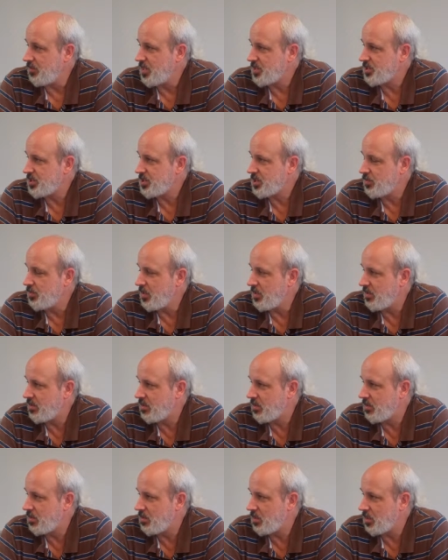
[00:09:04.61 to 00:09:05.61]

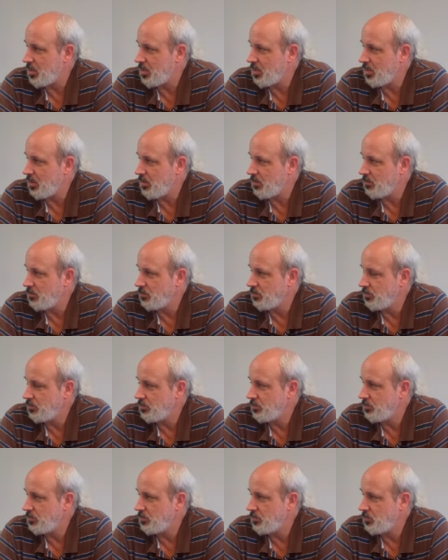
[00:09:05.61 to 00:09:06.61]
Messersmith um,
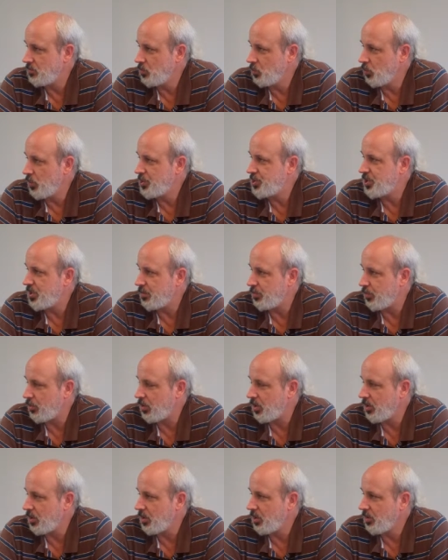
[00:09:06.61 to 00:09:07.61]
wood chip
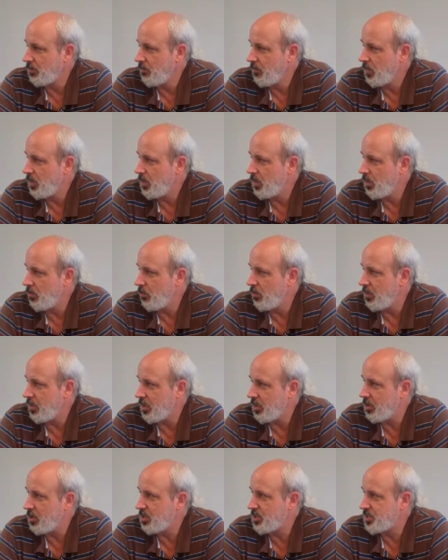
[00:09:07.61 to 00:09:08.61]
boiler with
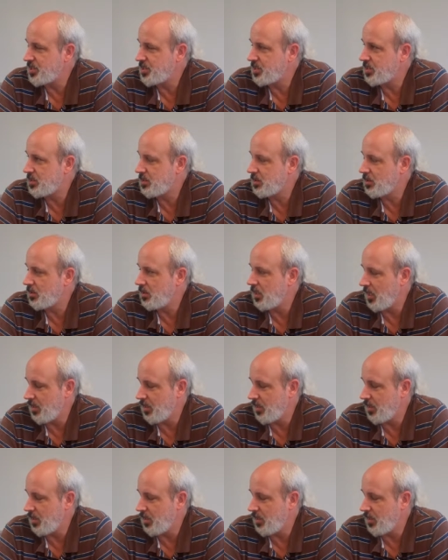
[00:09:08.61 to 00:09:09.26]
a Hurst.